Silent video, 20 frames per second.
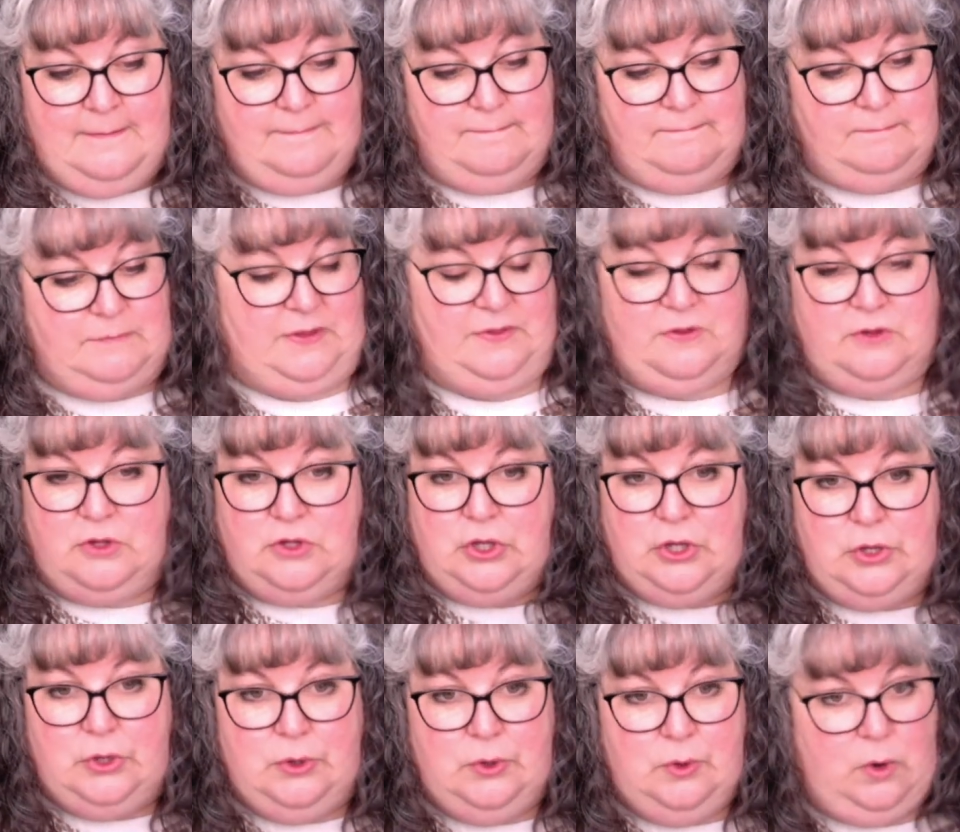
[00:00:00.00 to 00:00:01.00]
nothing to
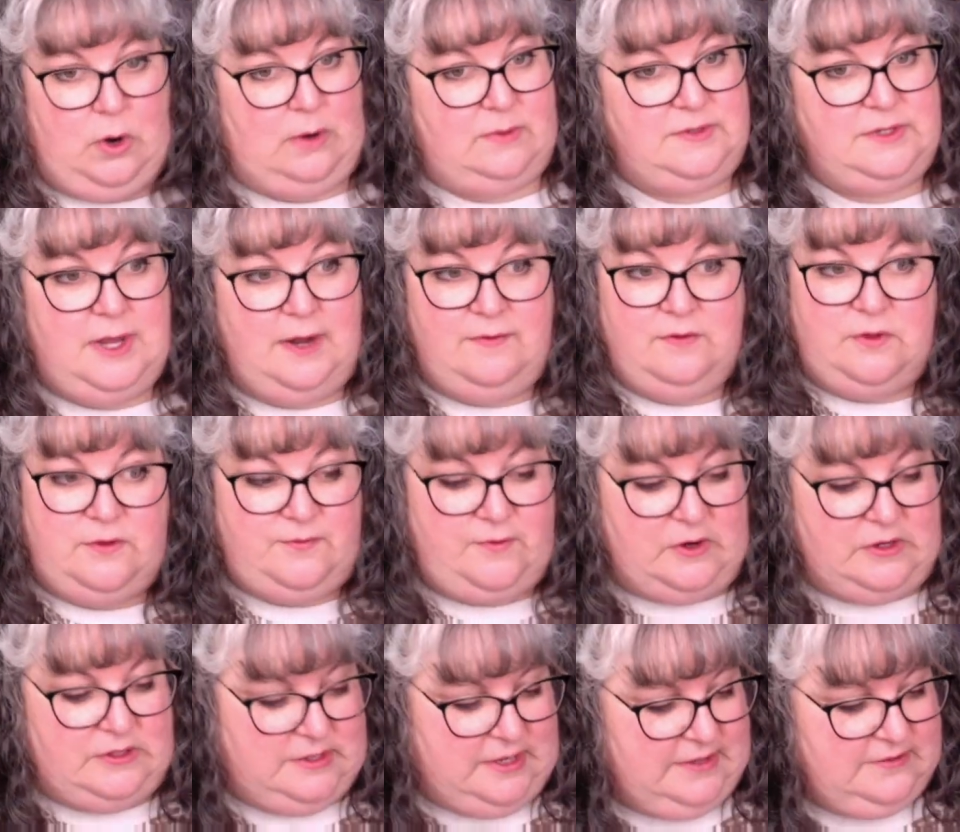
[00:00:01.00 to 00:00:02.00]
do, or I was covering the
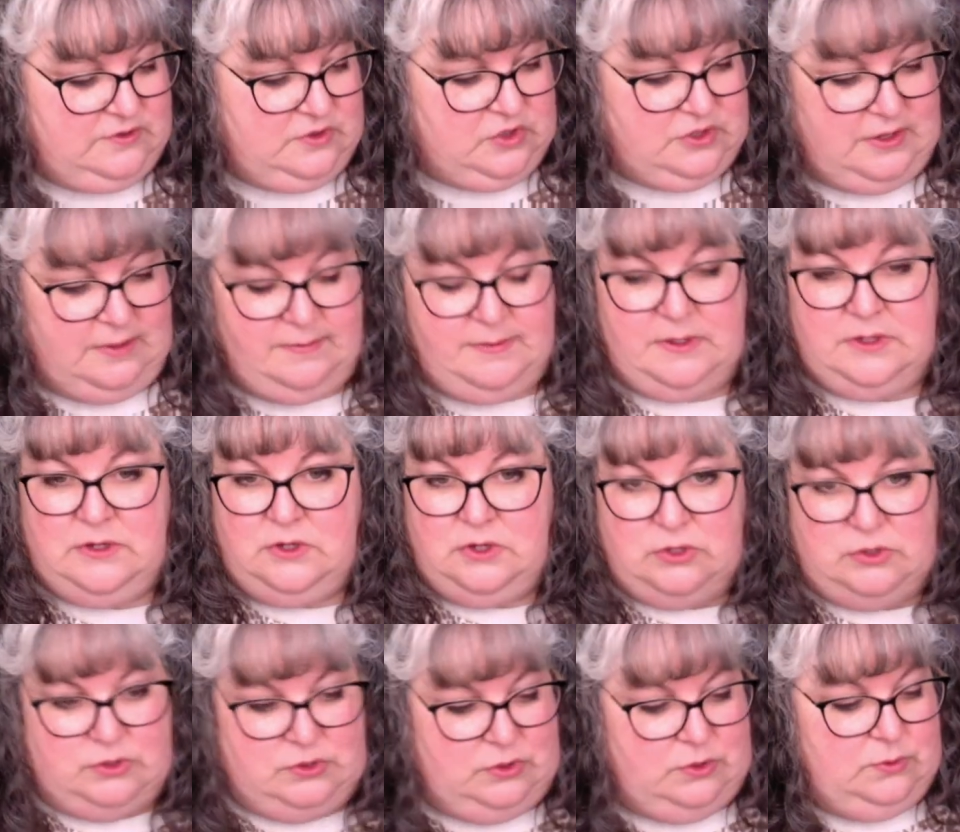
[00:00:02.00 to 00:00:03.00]
front desk or something,
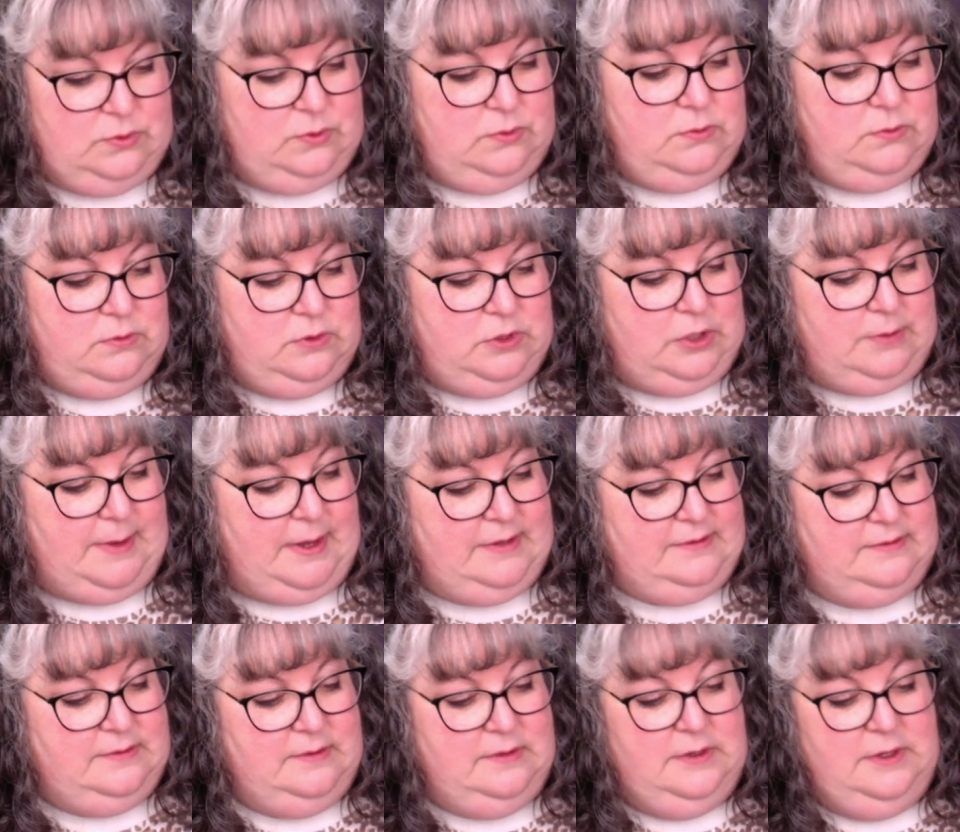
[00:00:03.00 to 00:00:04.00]
couldn't do my
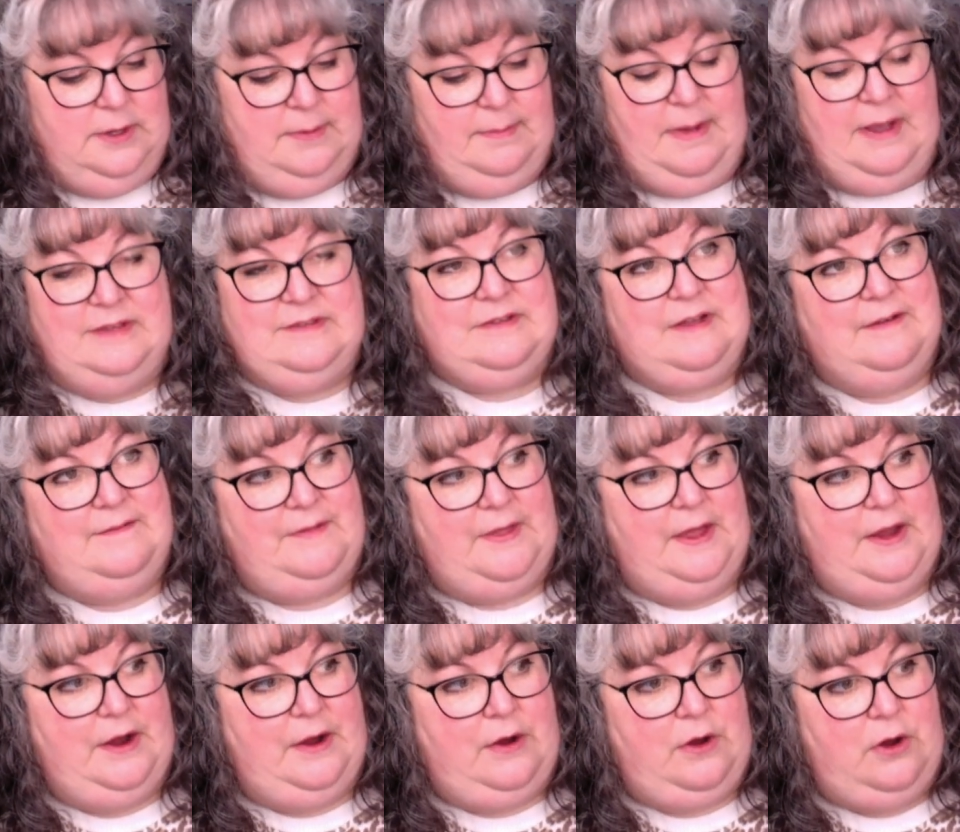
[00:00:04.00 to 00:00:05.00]
stuff
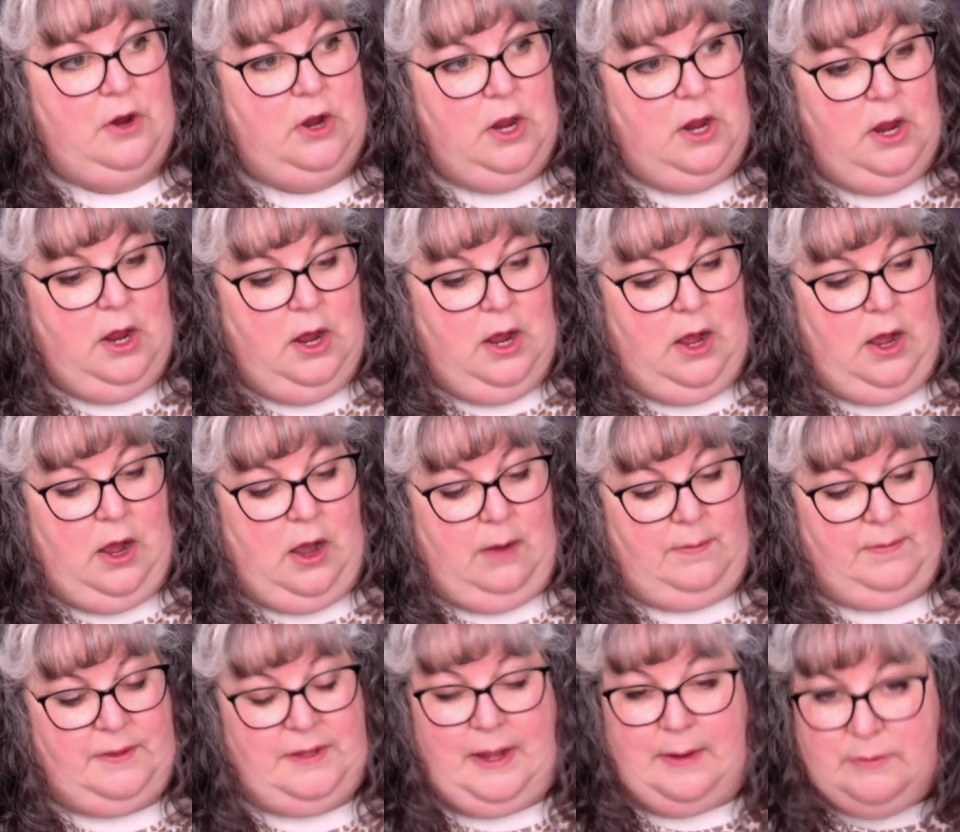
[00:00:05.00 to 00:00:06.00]
there,
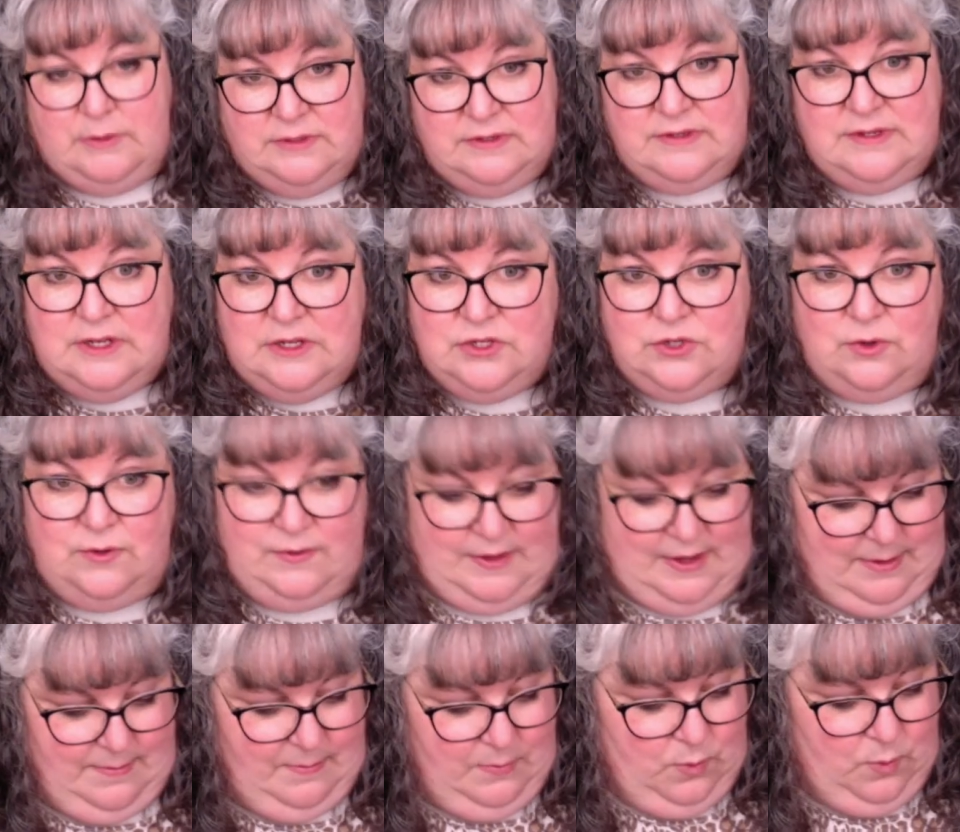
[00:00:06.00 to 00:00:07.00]
then I would stitch on
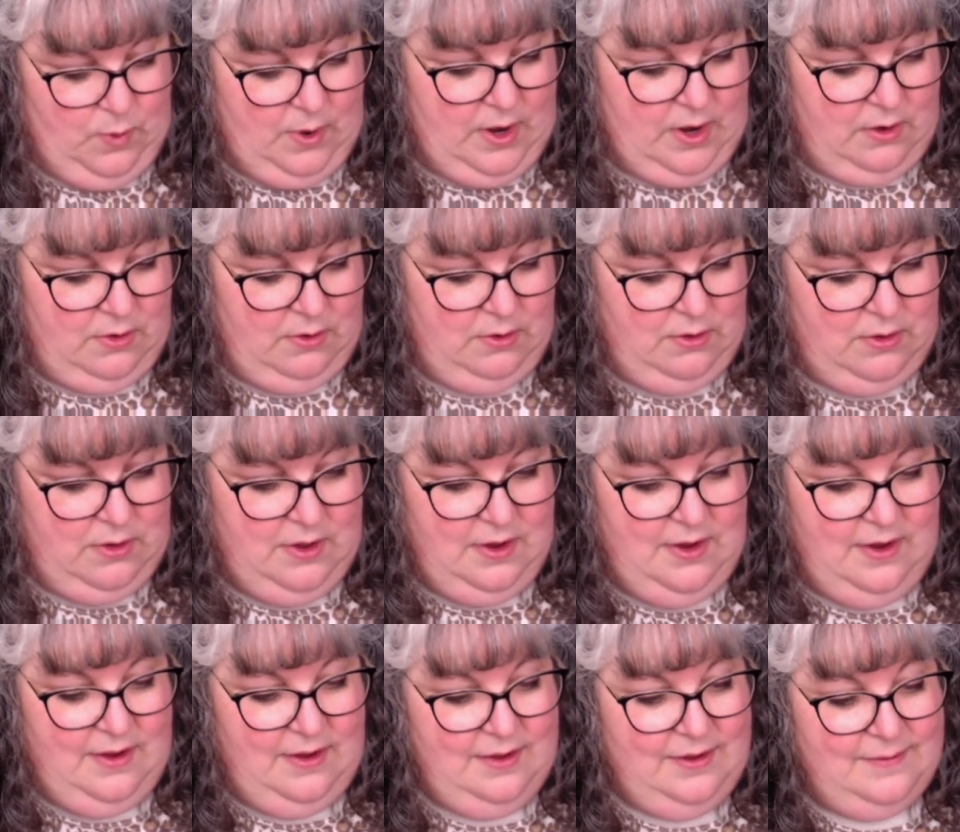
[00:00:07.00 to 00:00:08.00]
them. Well,
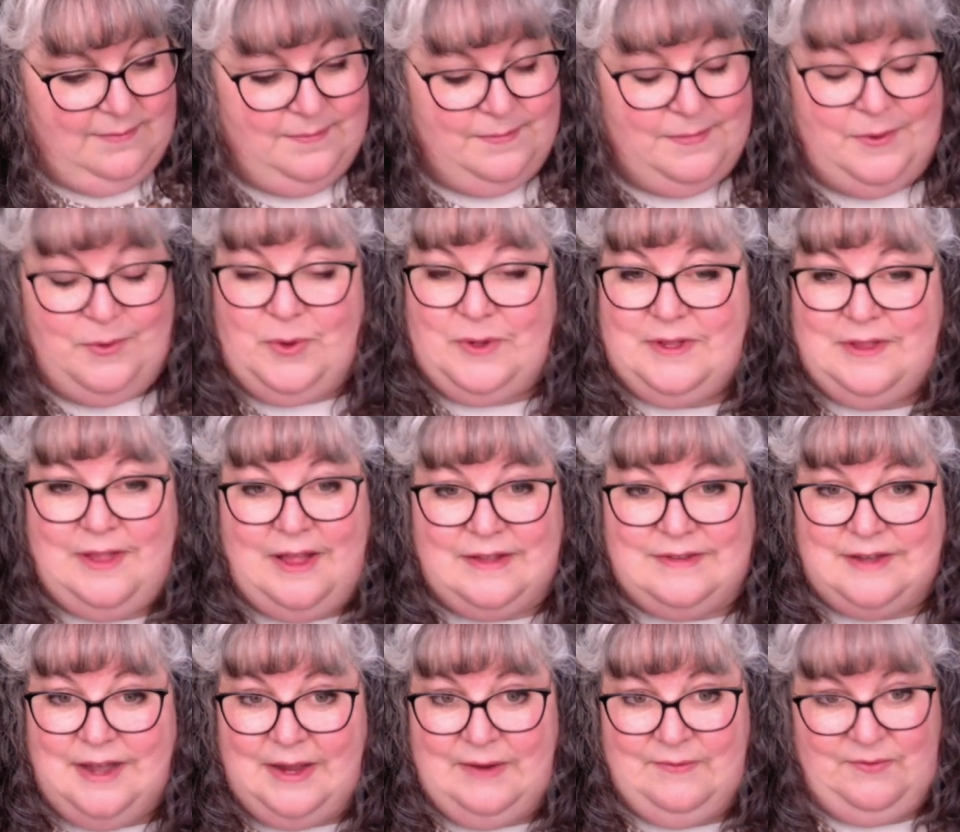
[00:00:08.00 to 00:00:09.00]
there wasn't a lot of
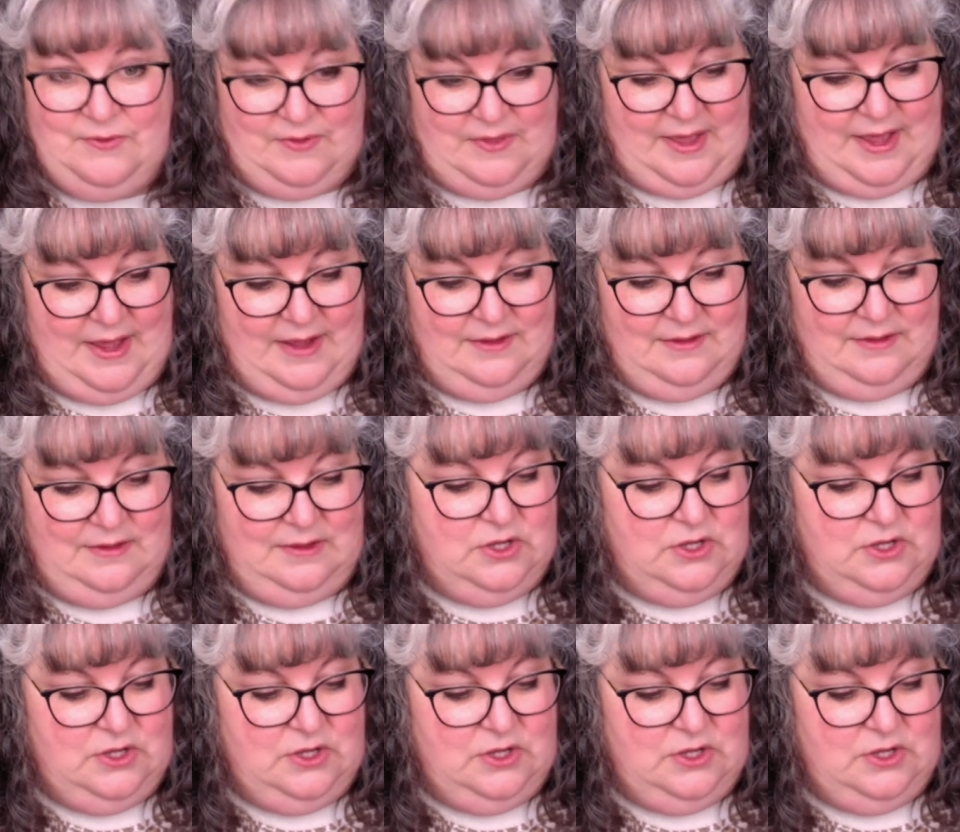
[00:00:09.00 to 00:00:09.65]
time for that.